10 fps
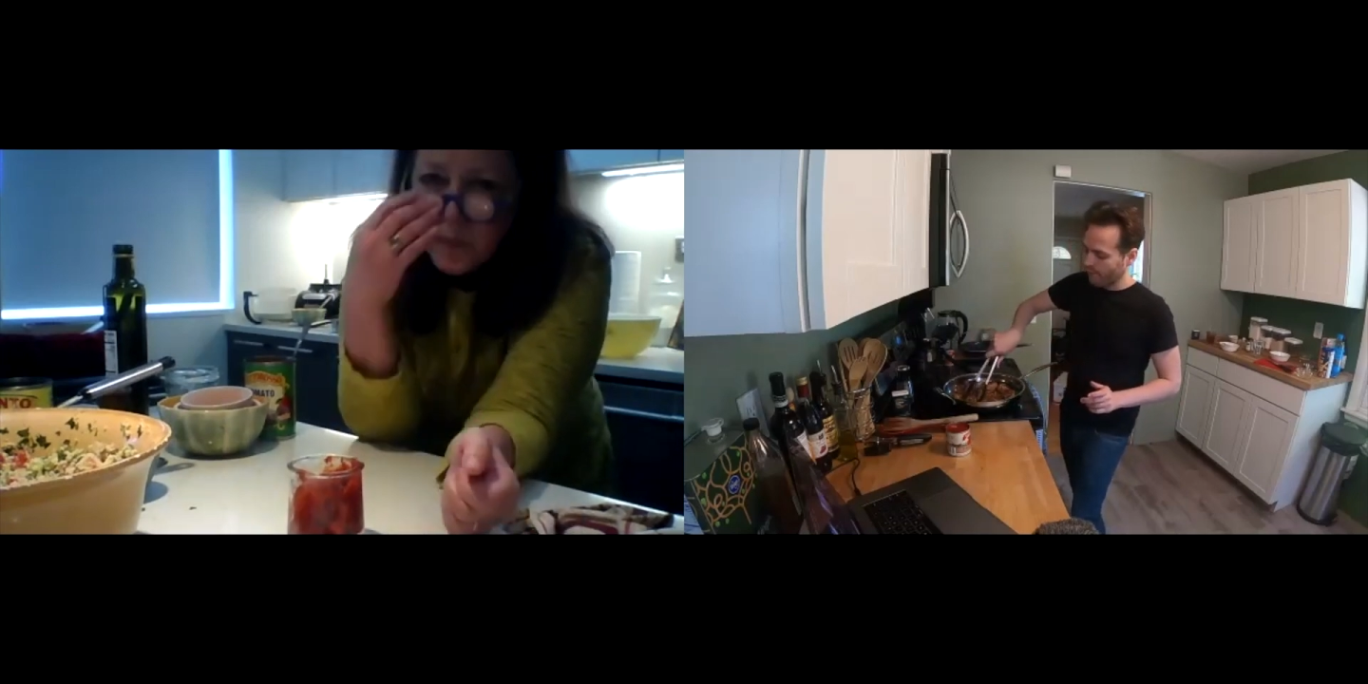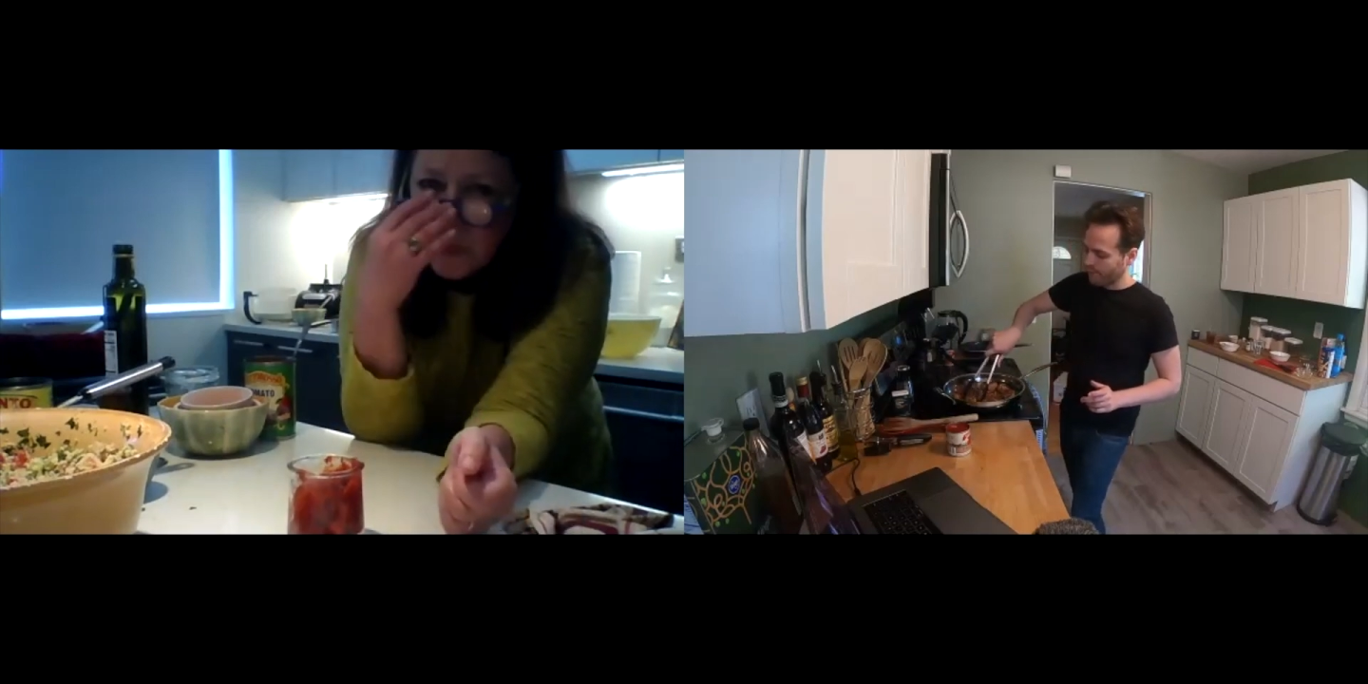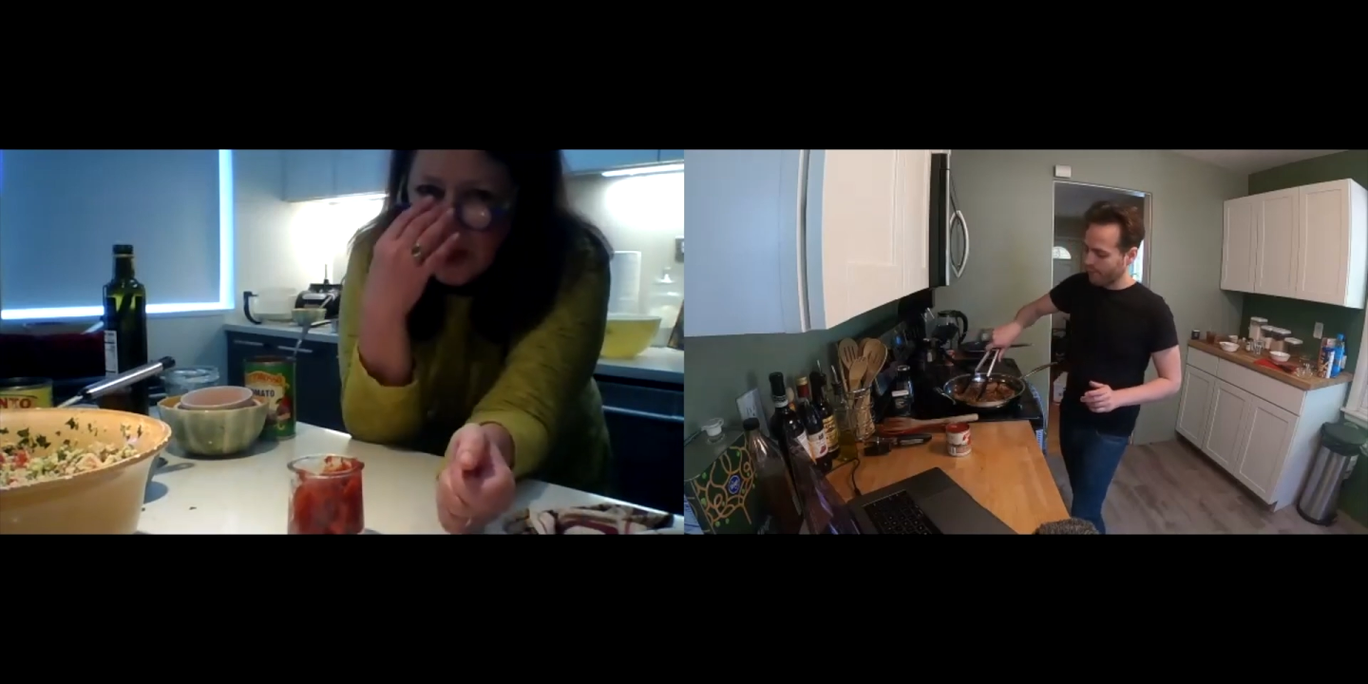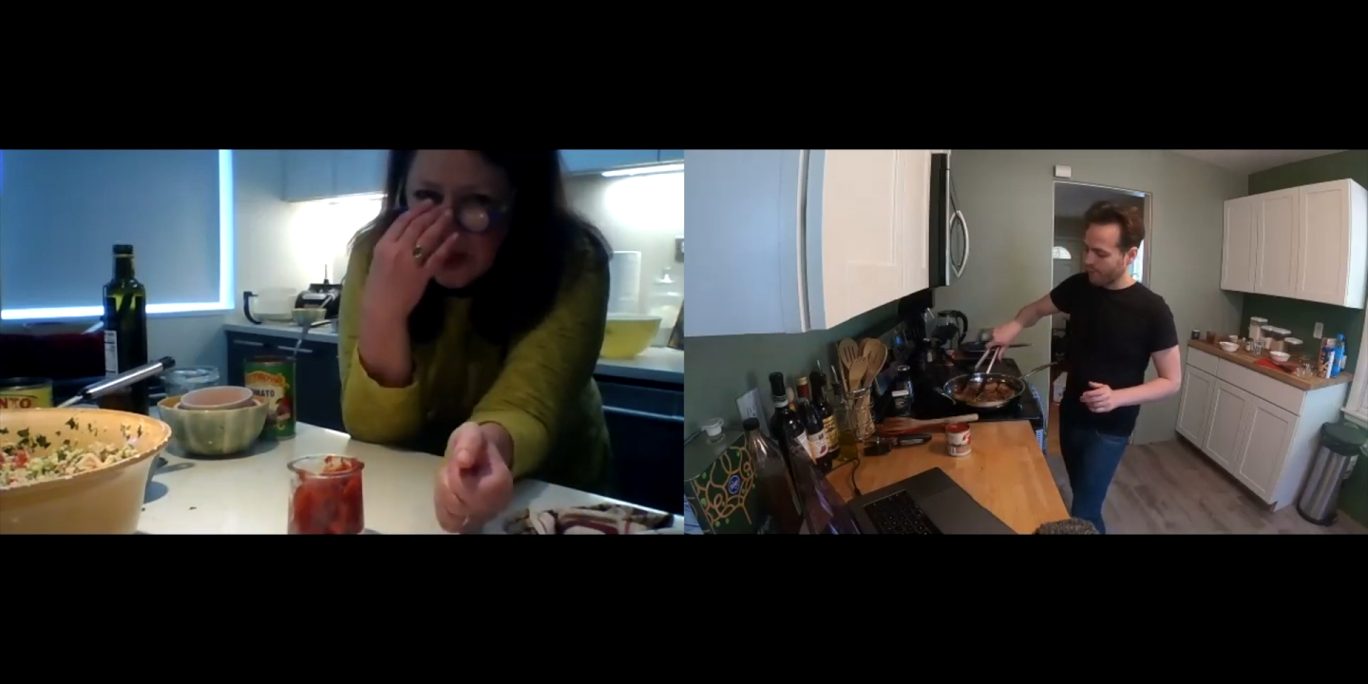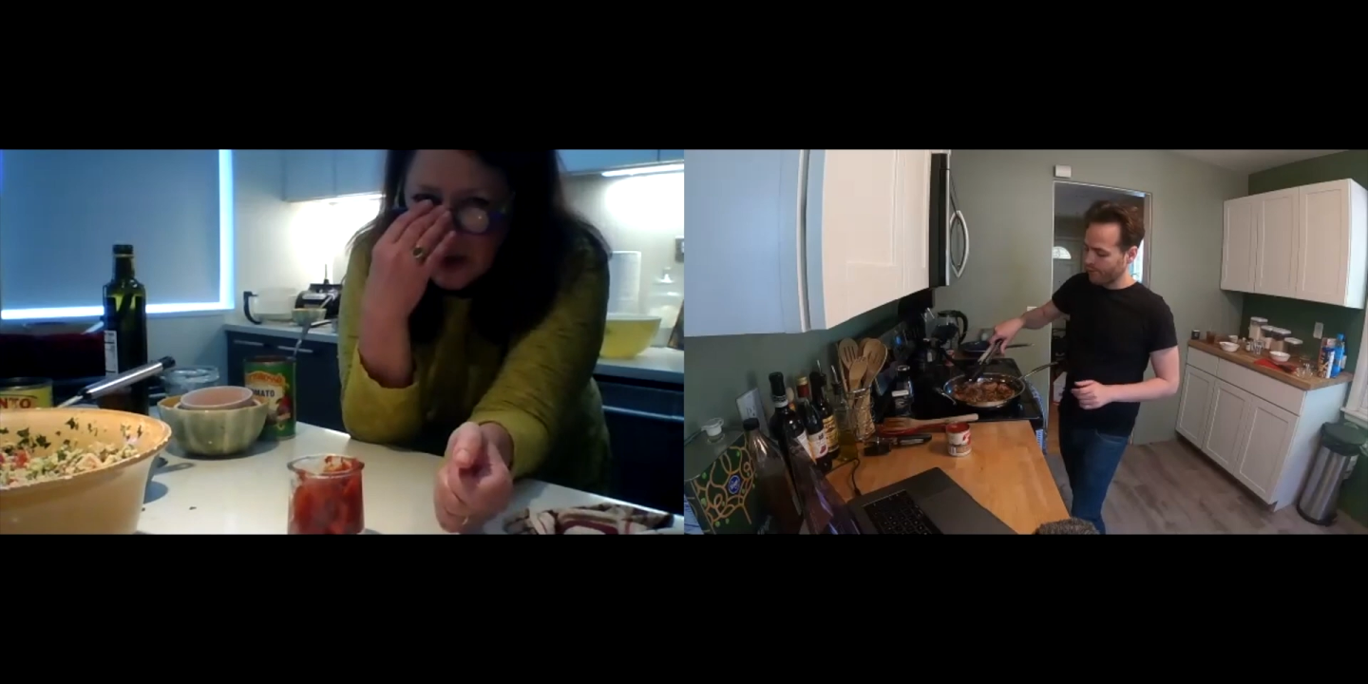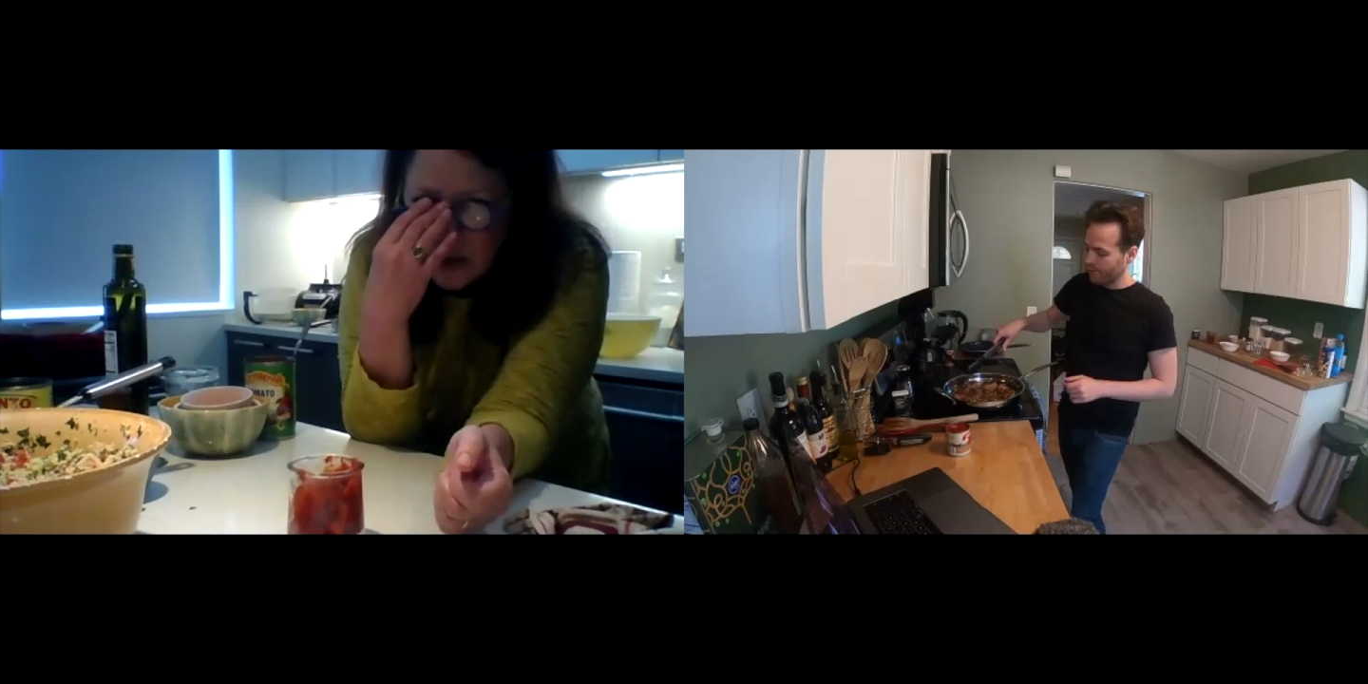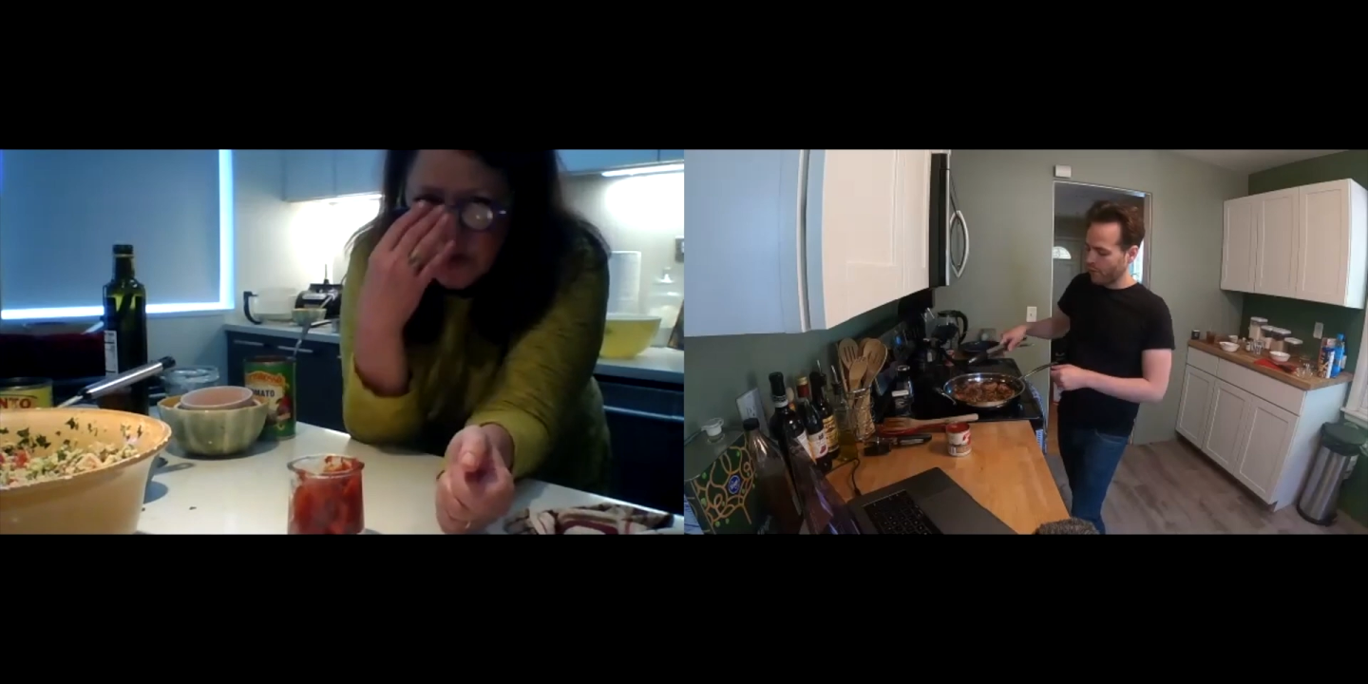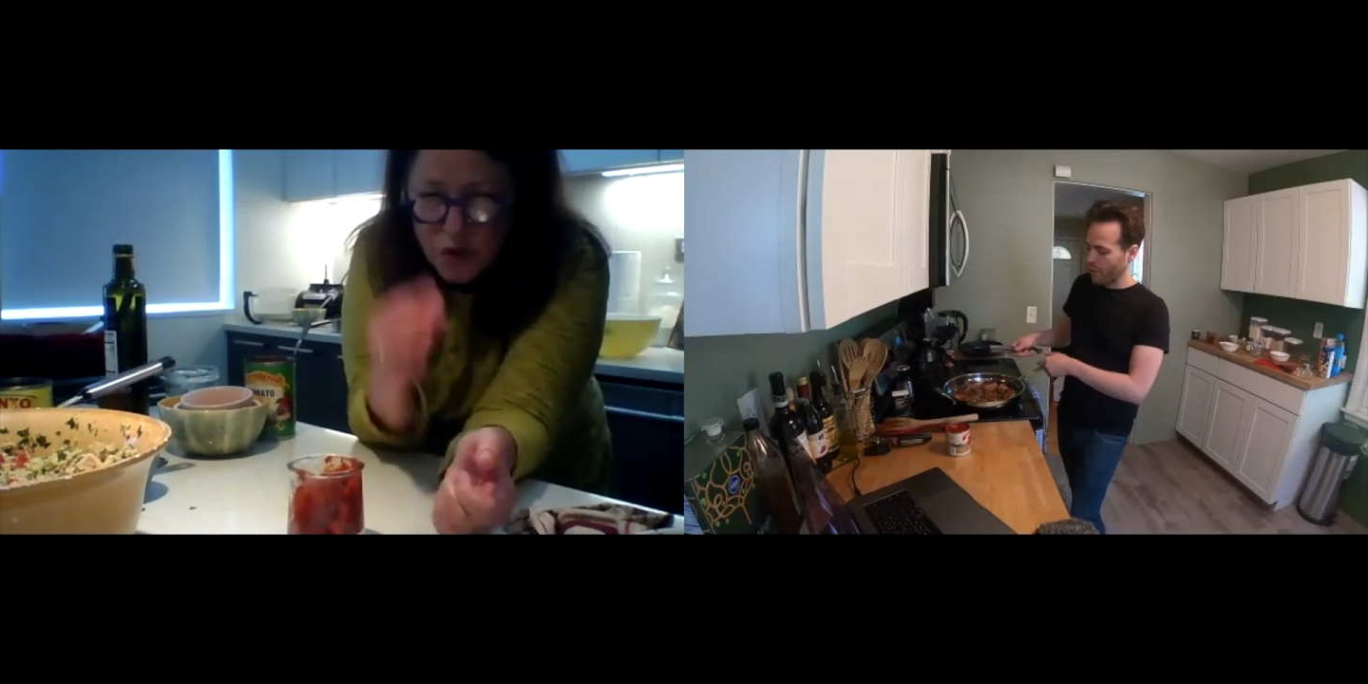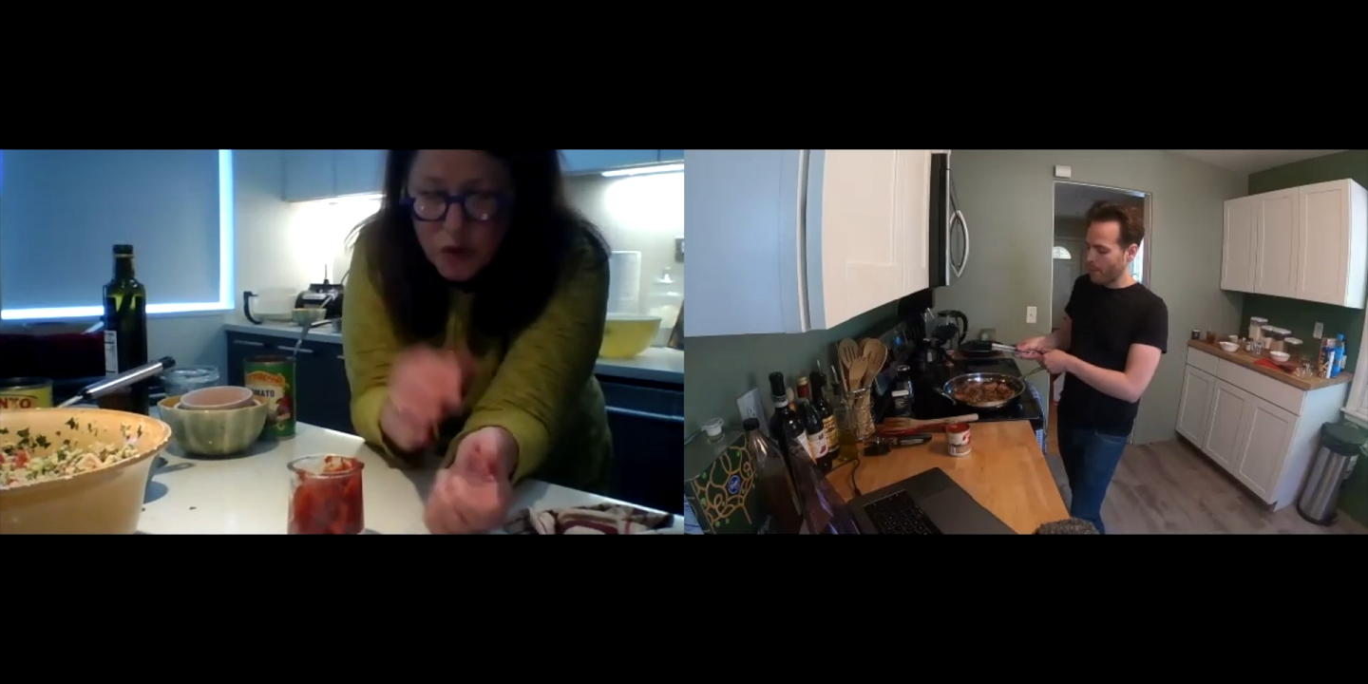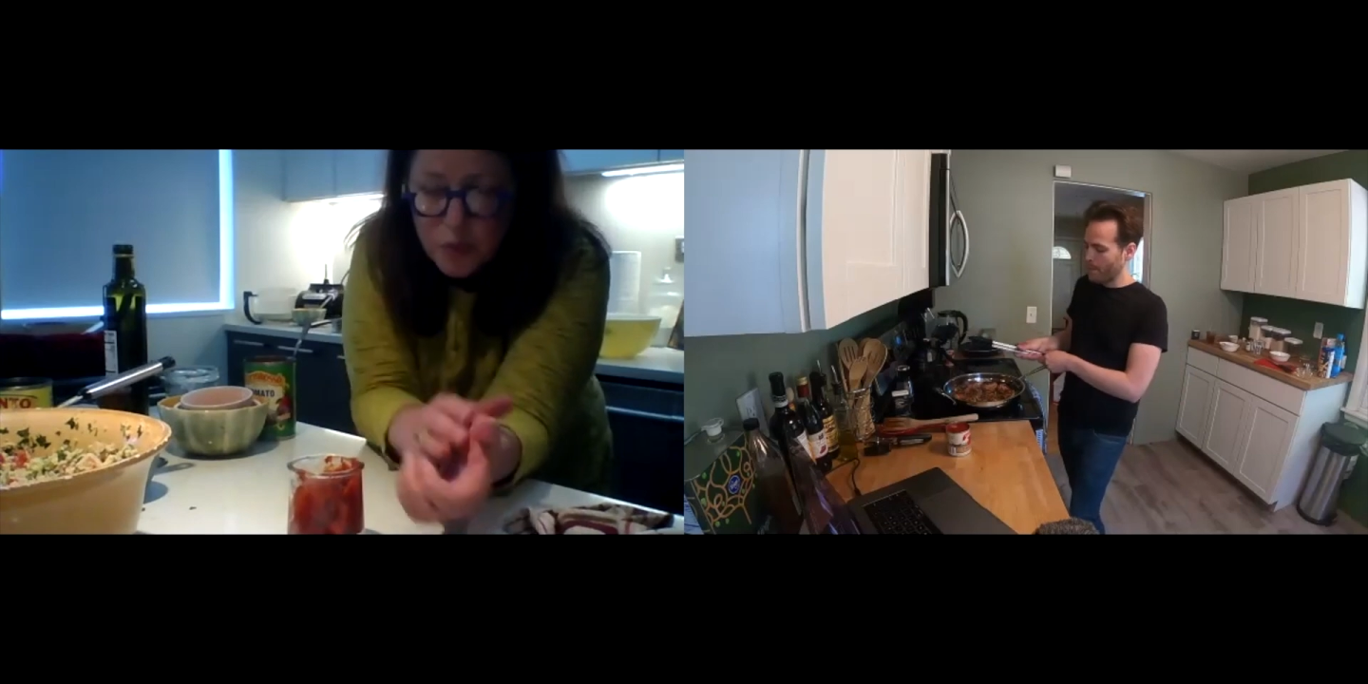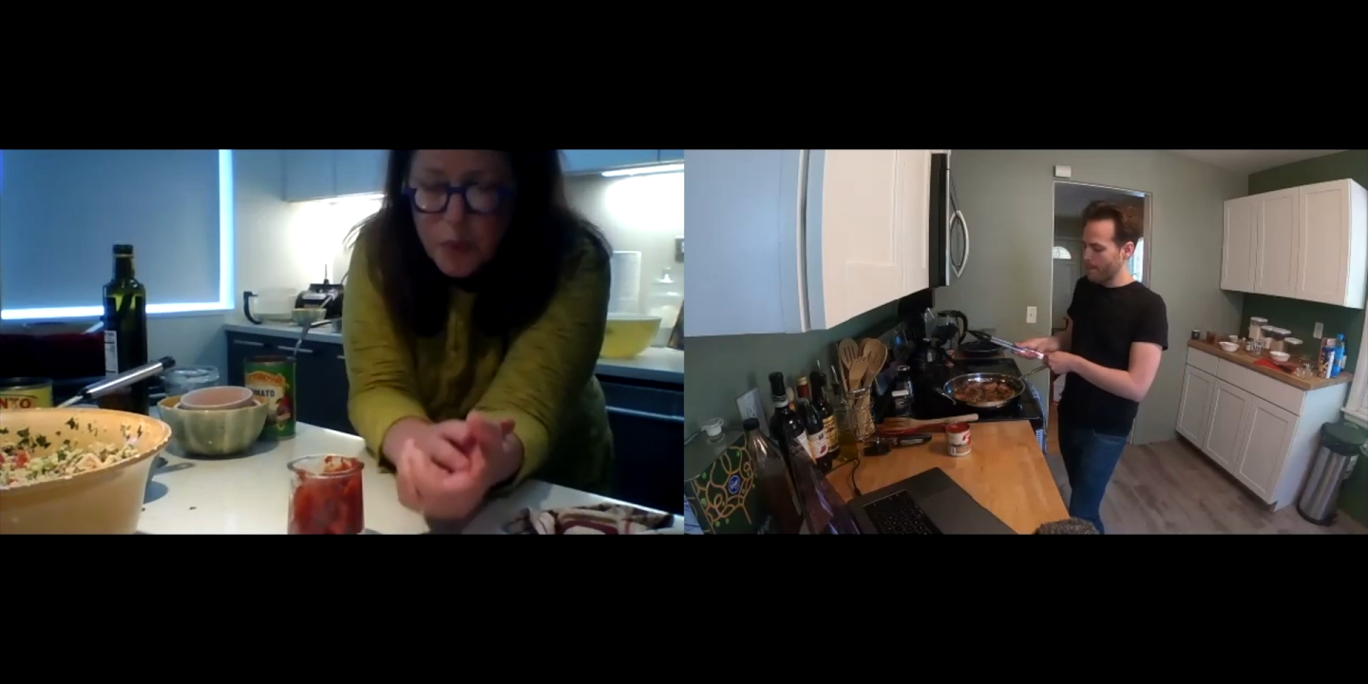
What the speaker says: And at a certain